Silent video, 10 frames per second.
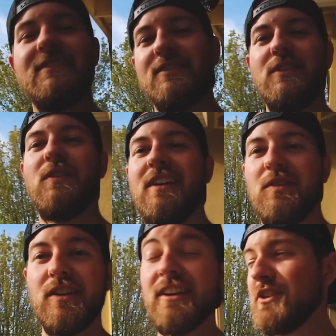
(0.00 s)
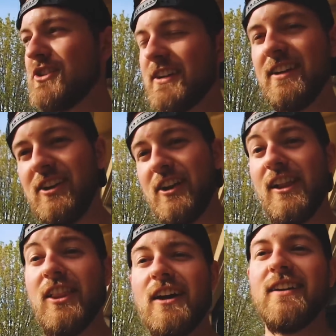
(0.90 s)
So we're gonna go check in on our
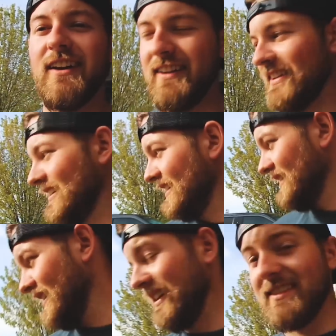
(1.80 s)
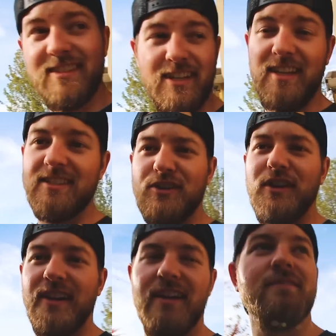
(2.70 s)
lug nut and see how that's turning out.